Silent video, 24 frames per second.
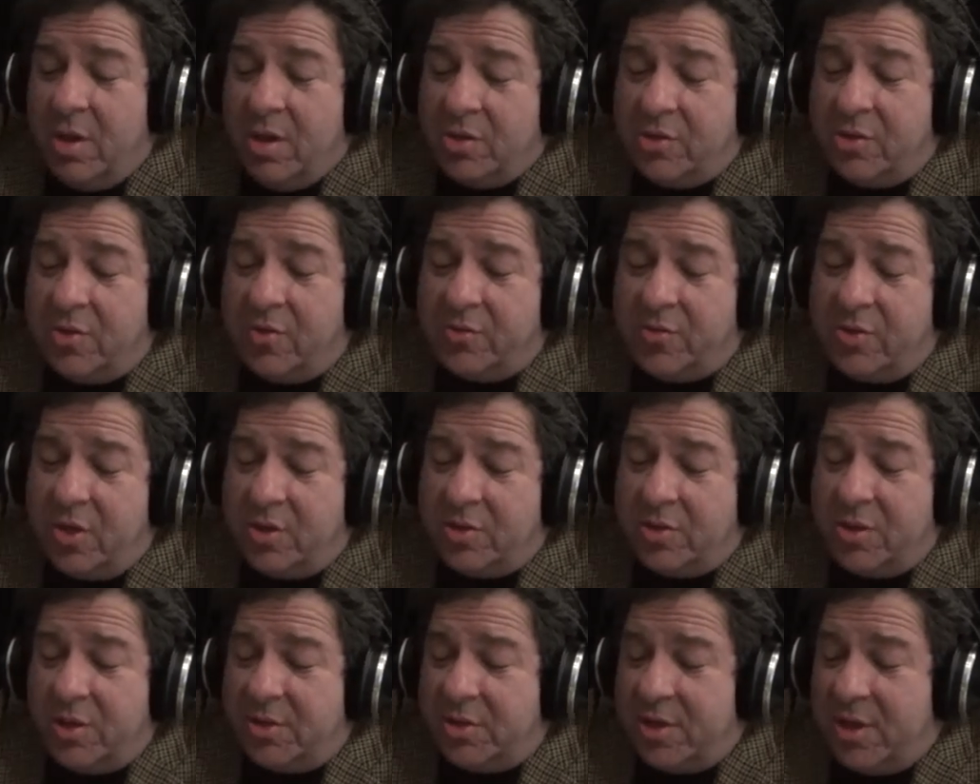So as long
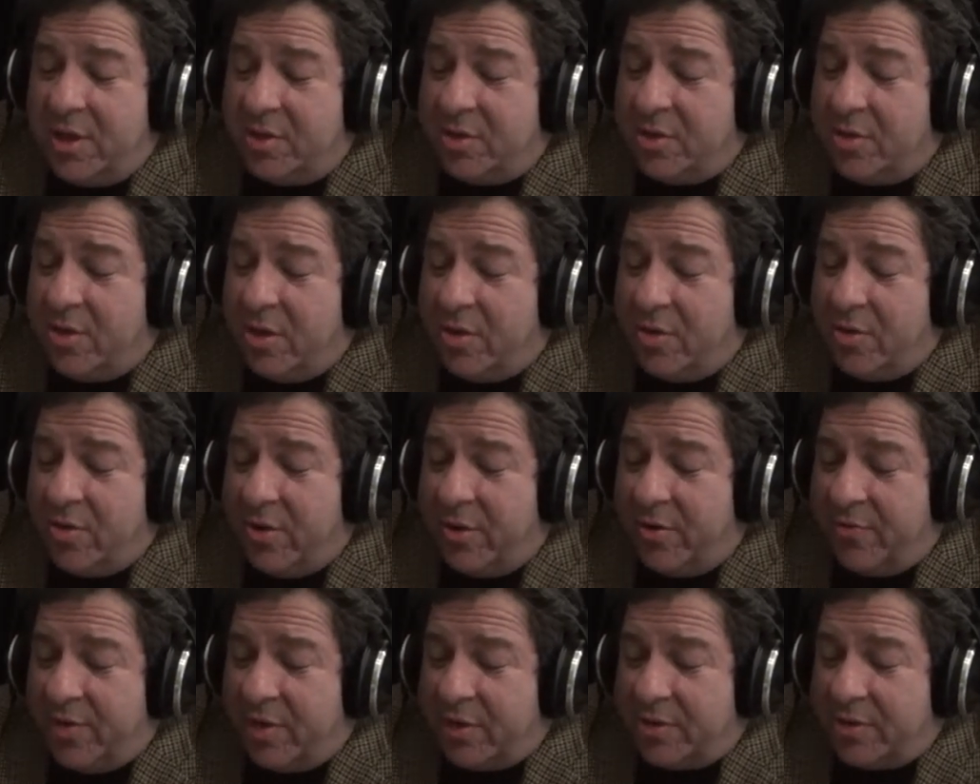as they say it's an
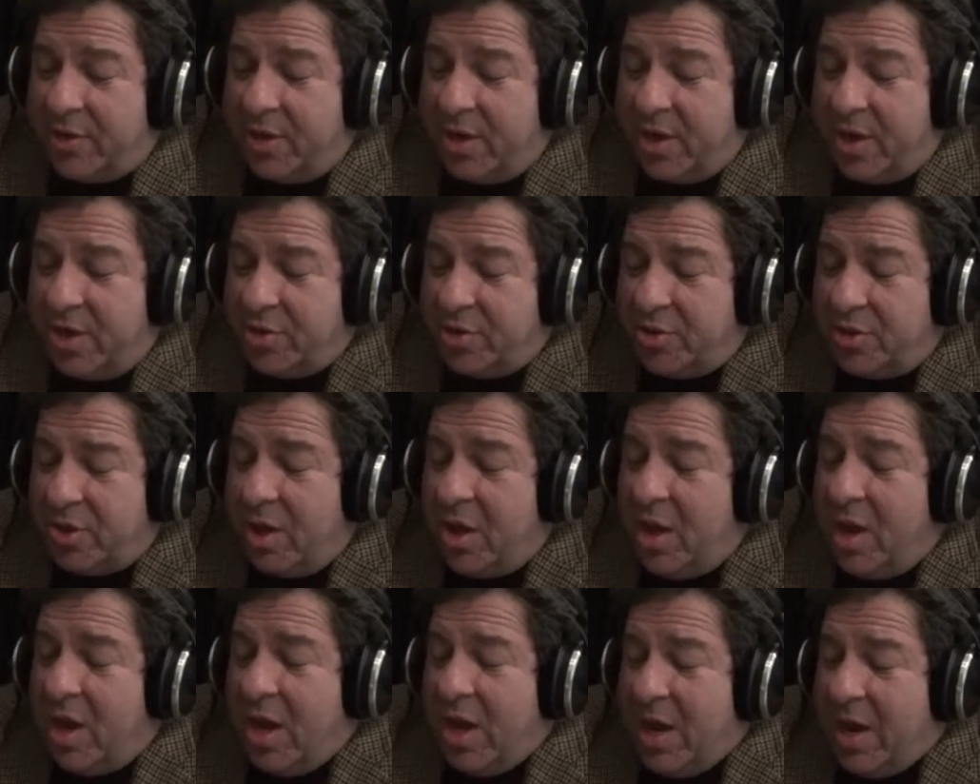ongoing investigation,
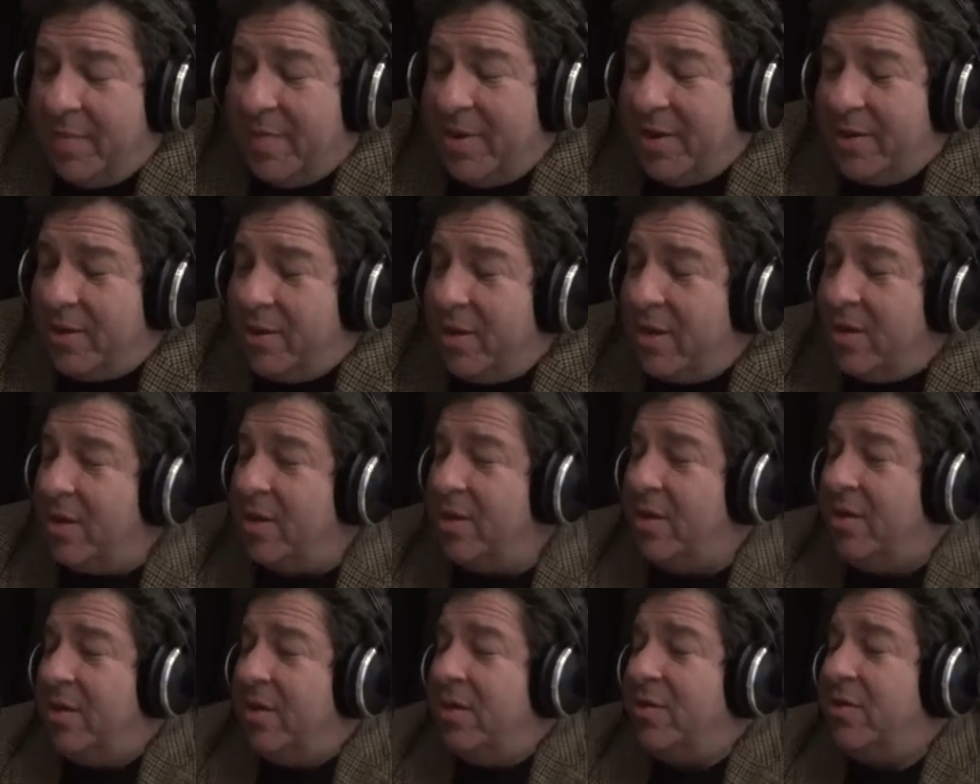I mean,
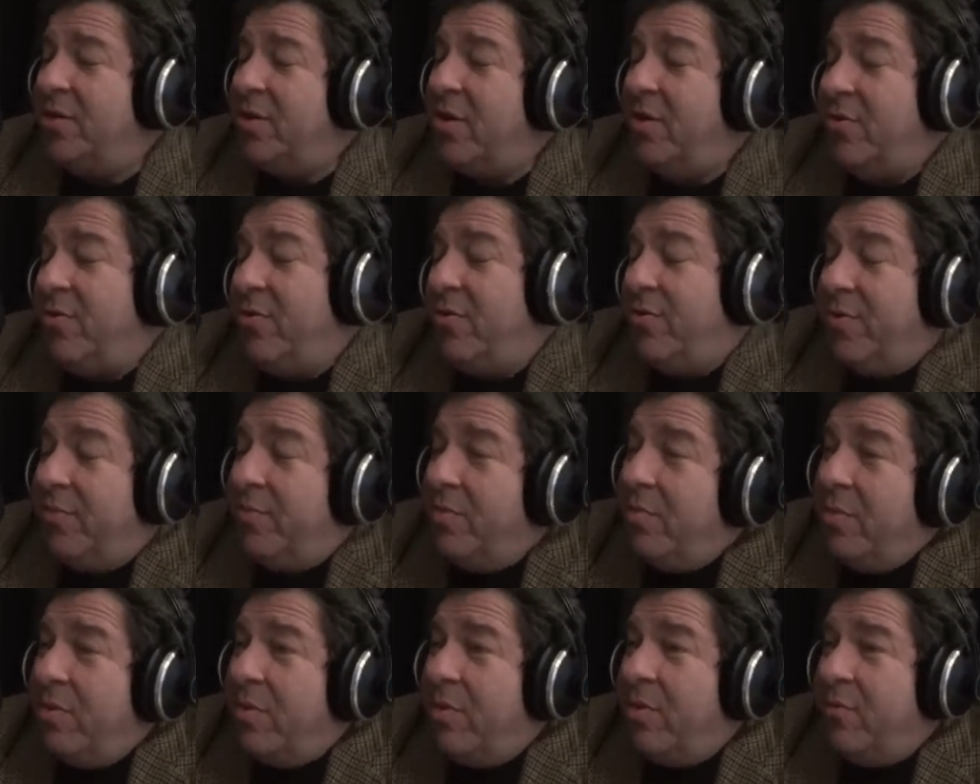it's an
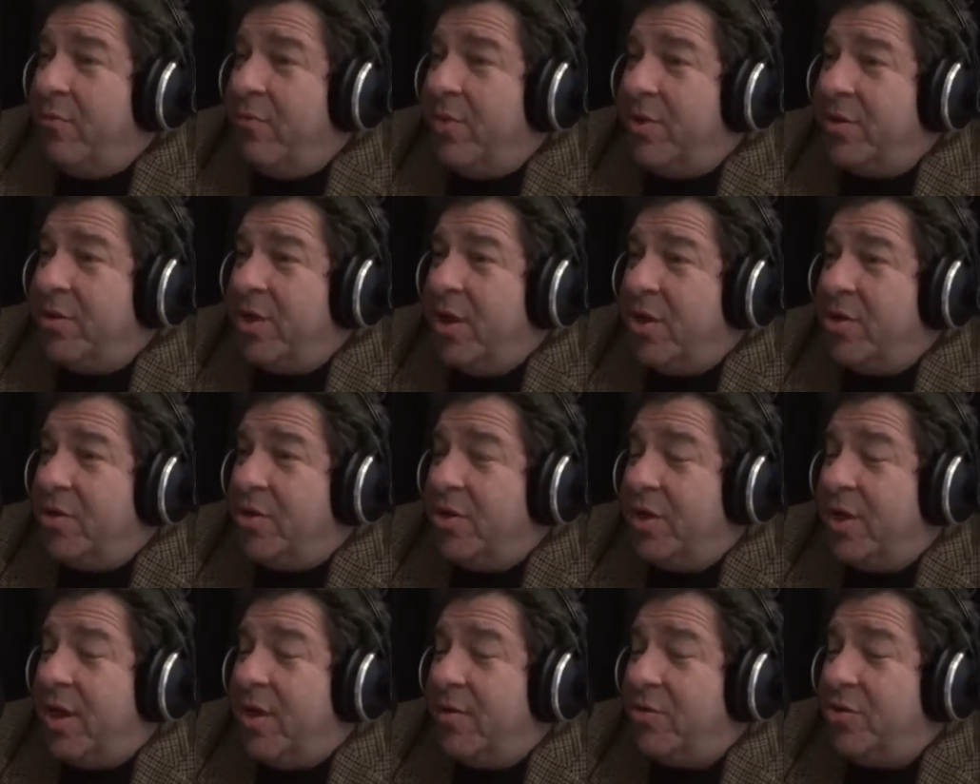ongoing
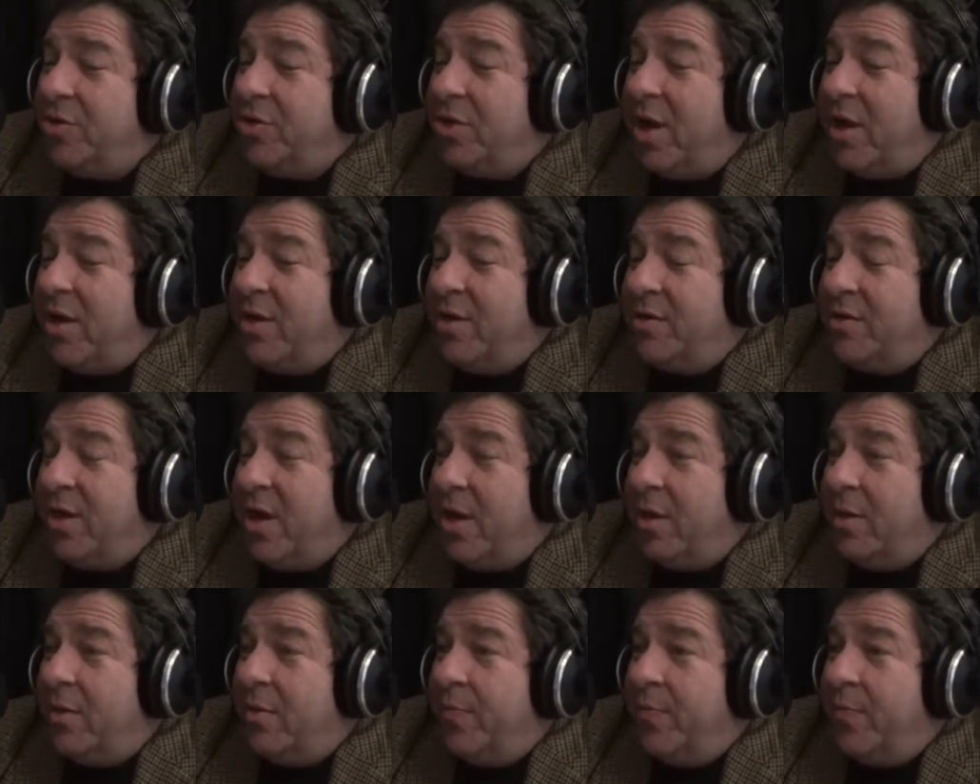investigation. The guy was shot. He's dead.